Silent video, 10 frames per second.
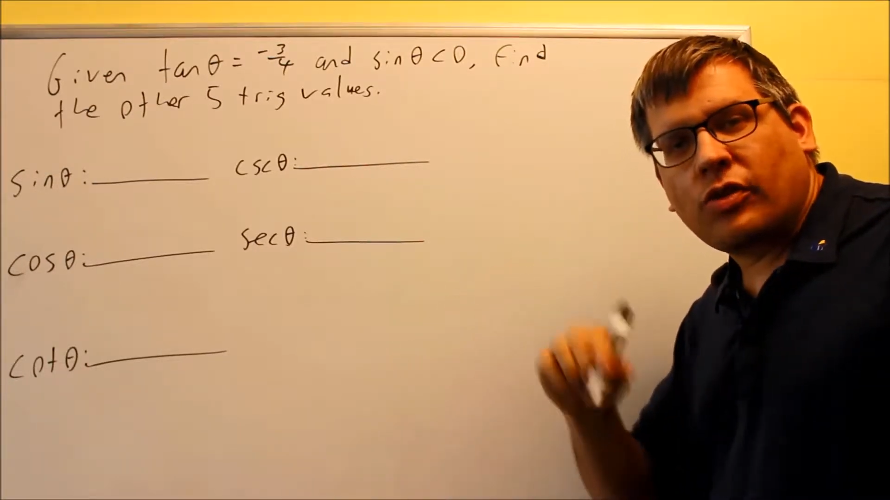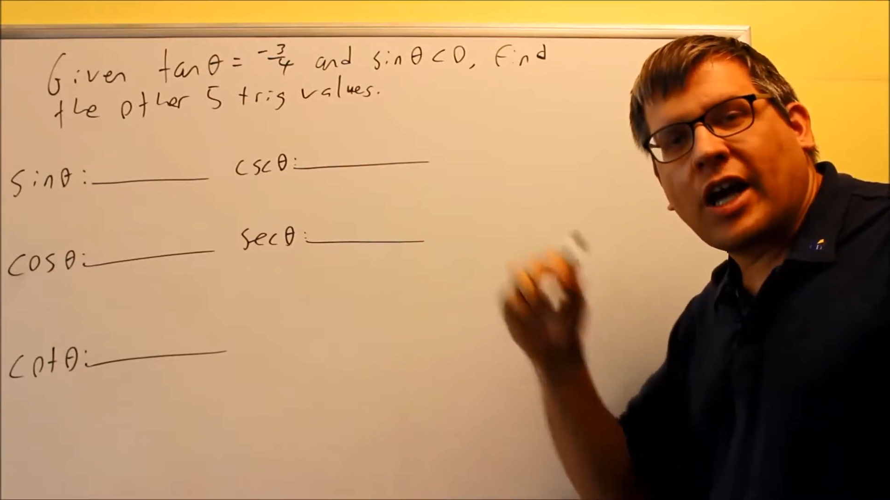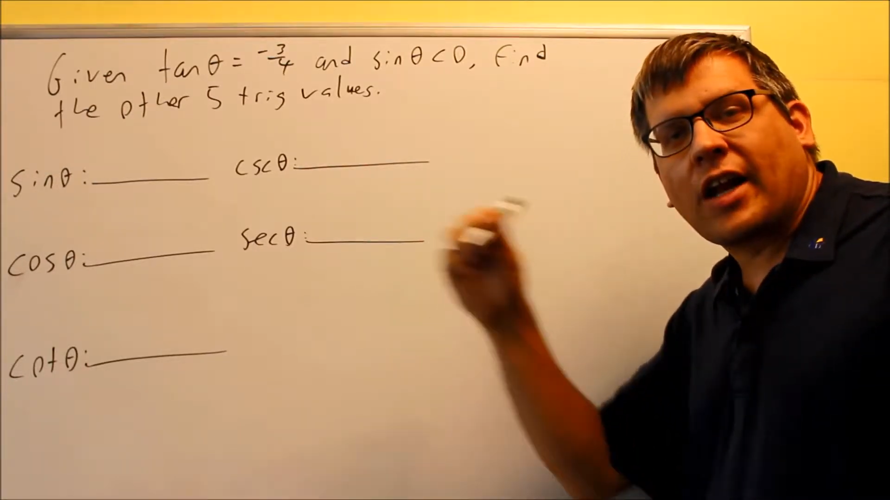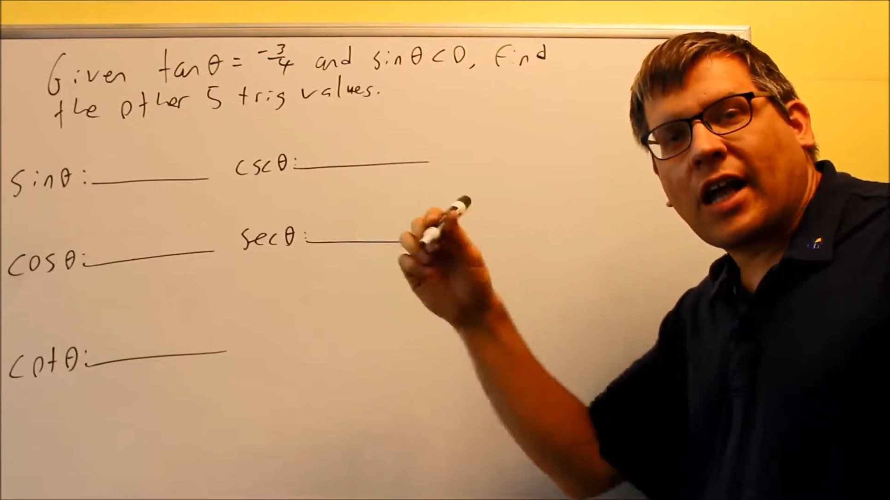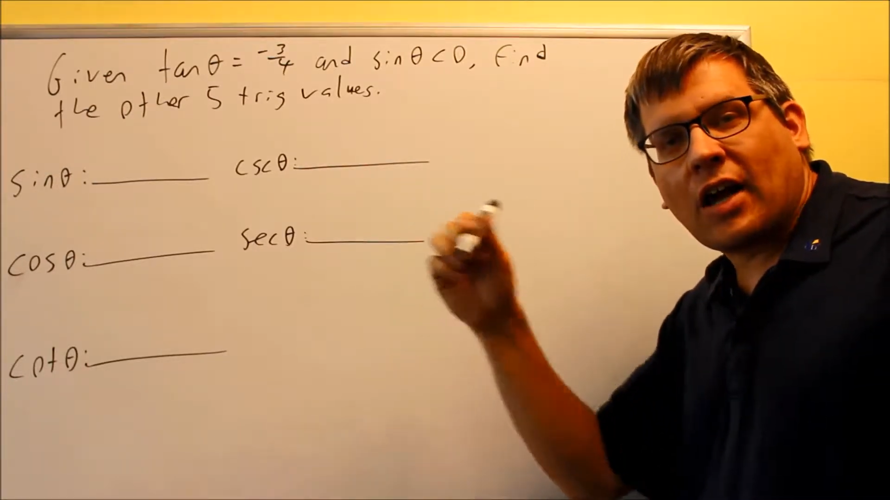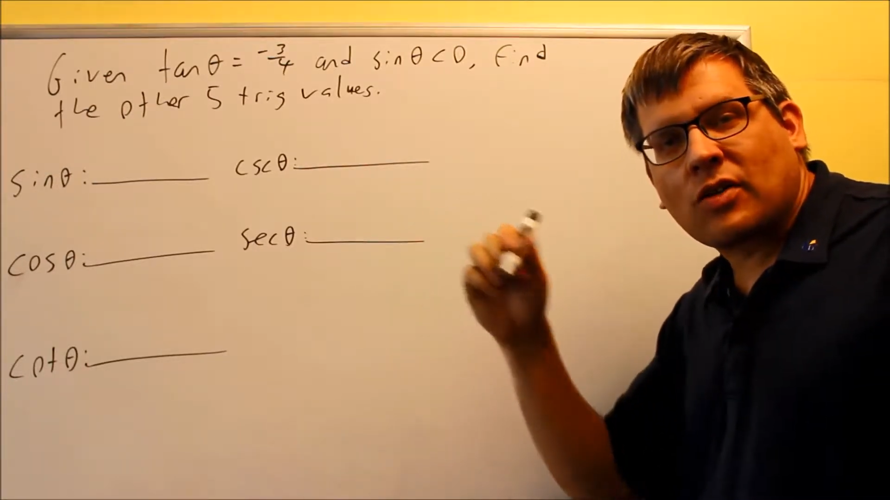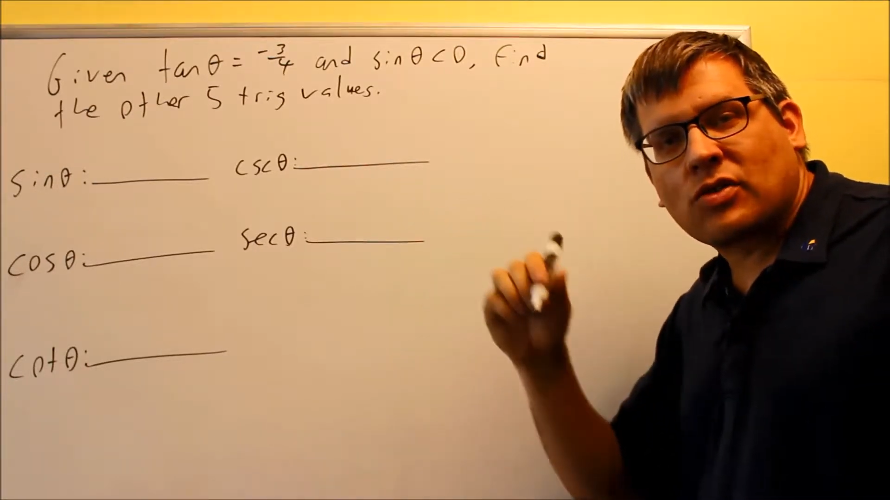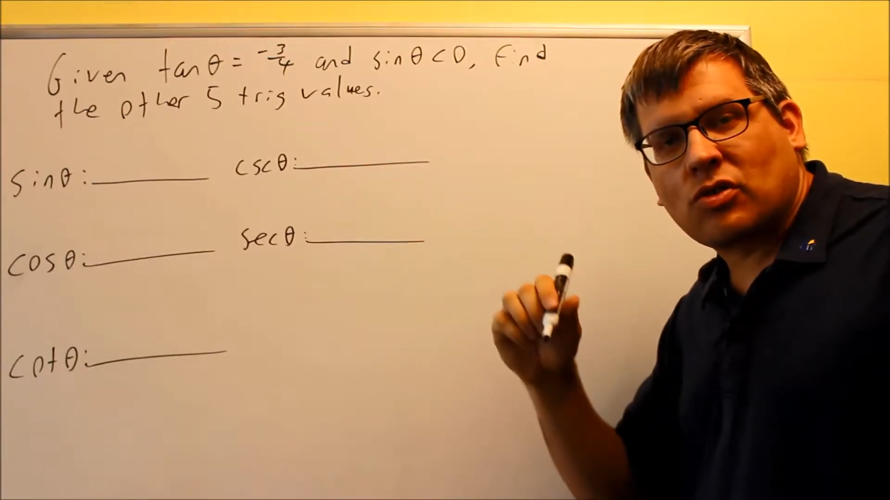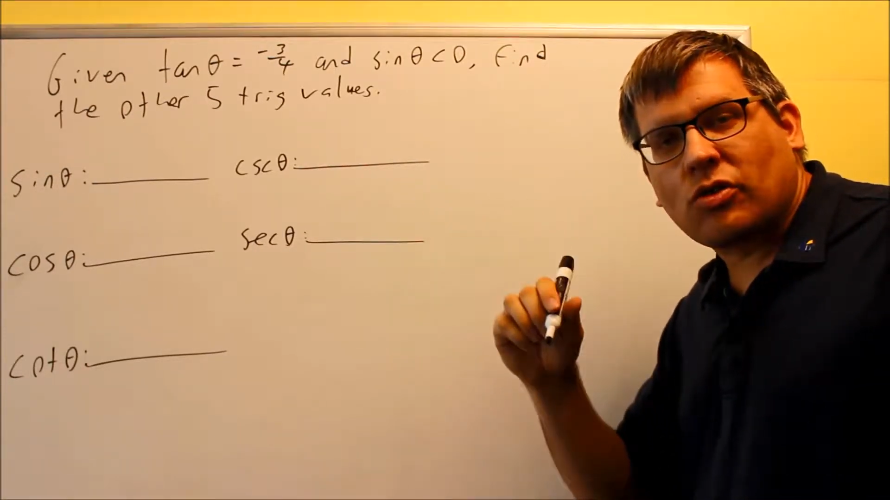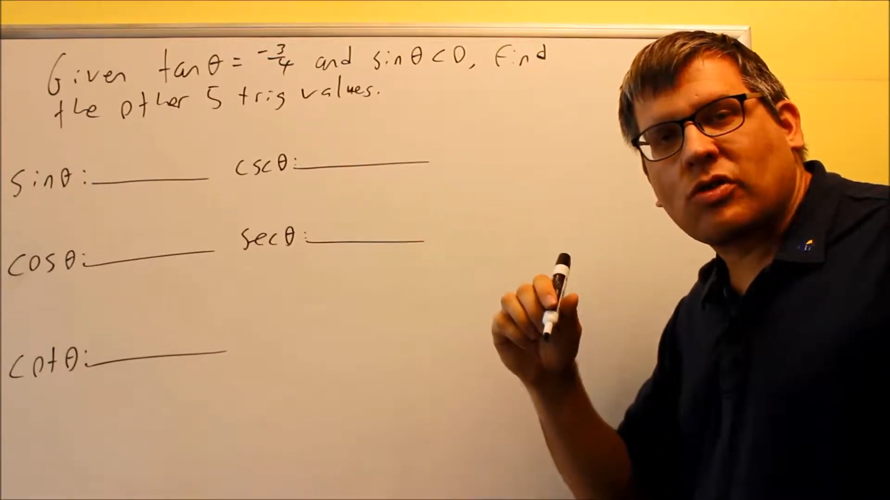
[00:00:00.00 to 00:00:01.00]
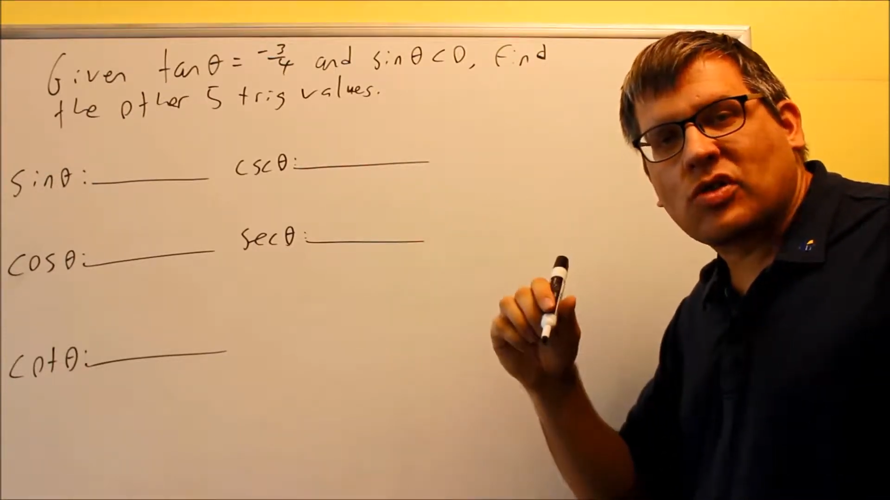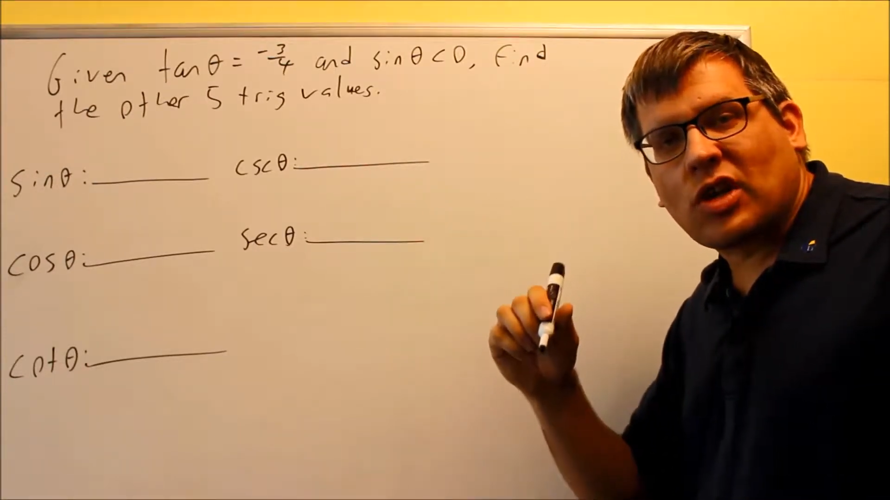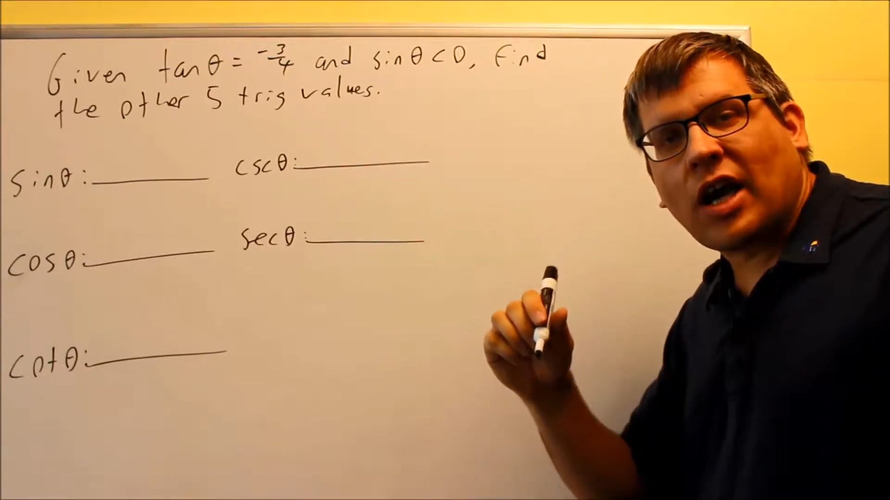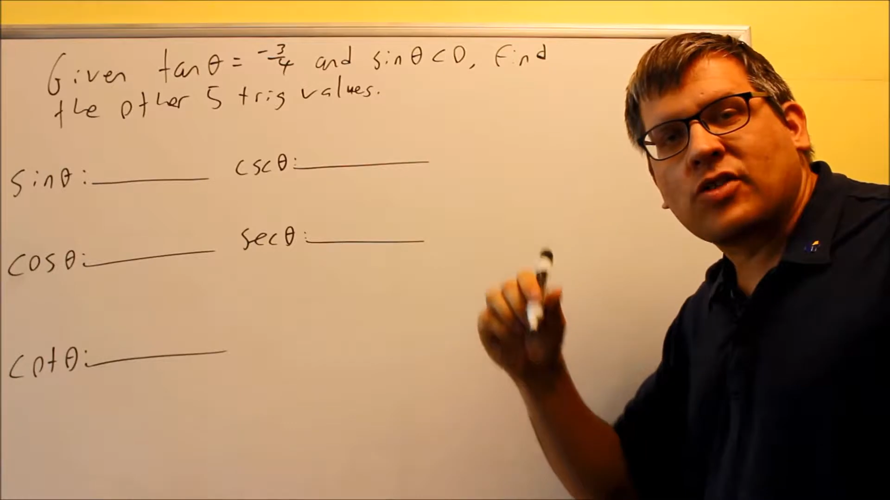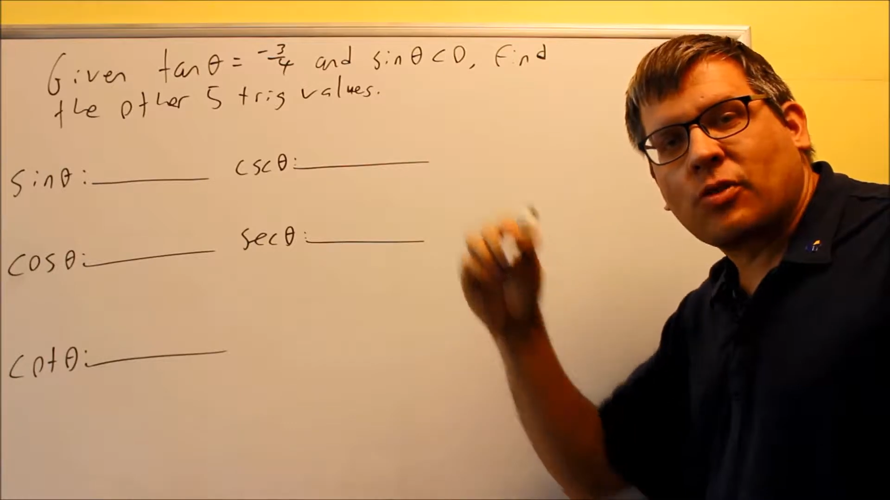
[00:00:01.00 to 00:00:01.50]
that has certain
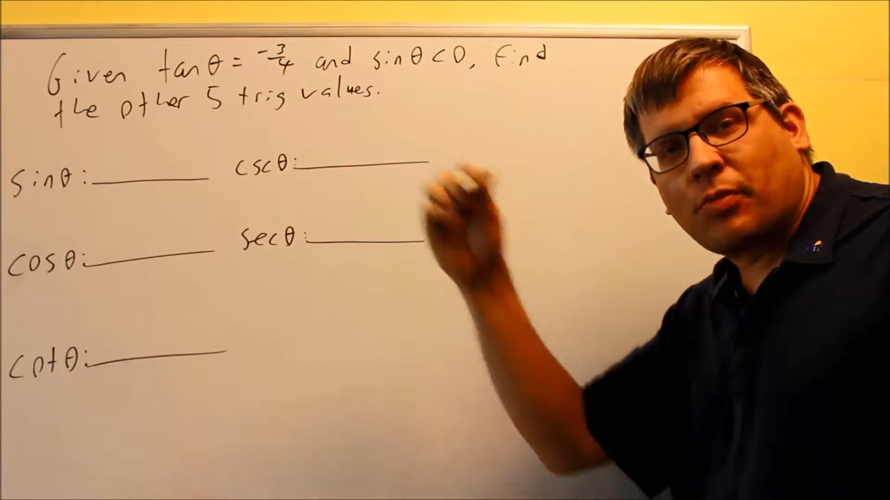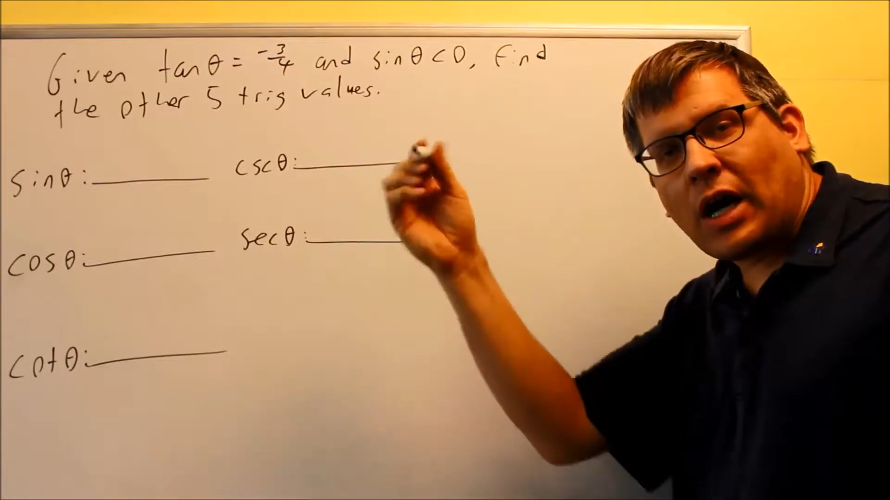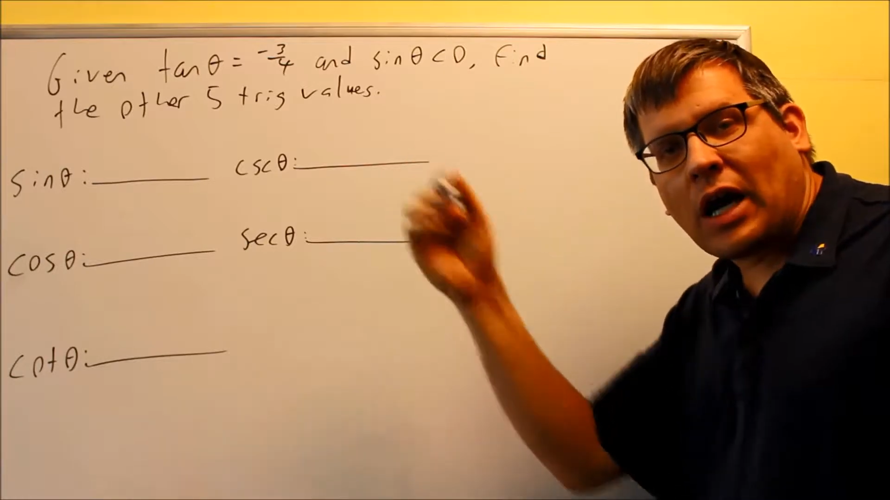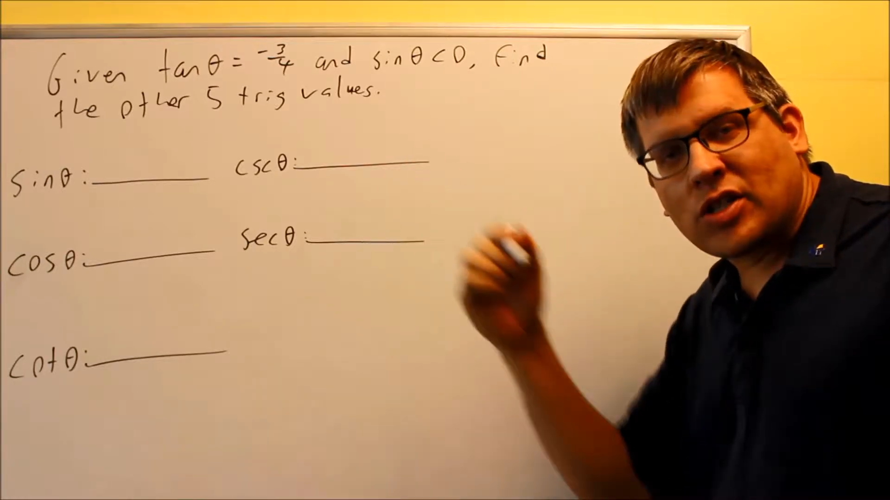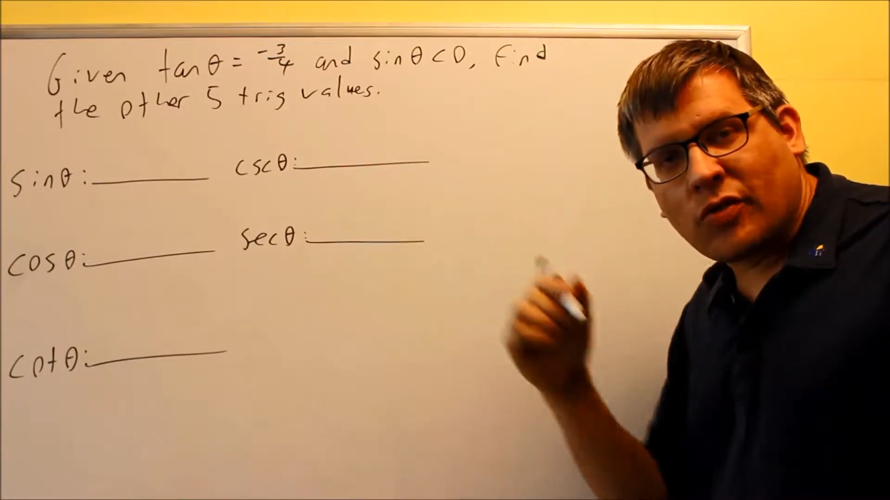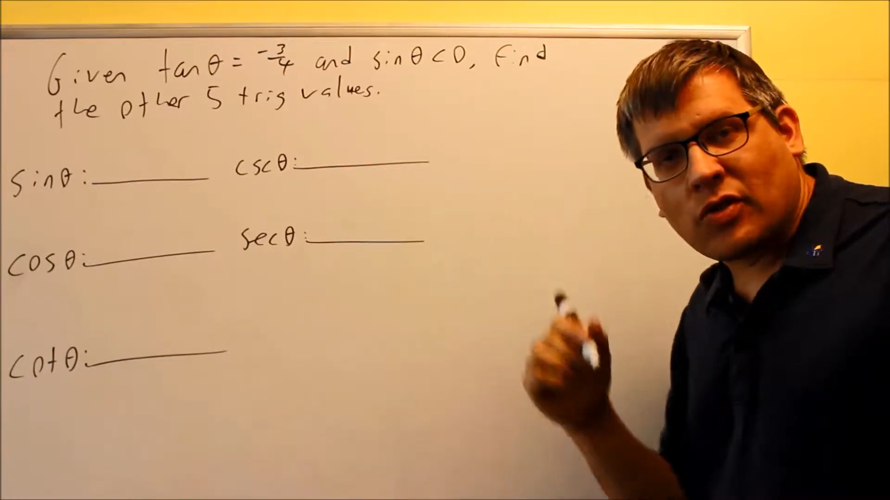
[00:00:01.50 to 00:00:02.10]
sides are positive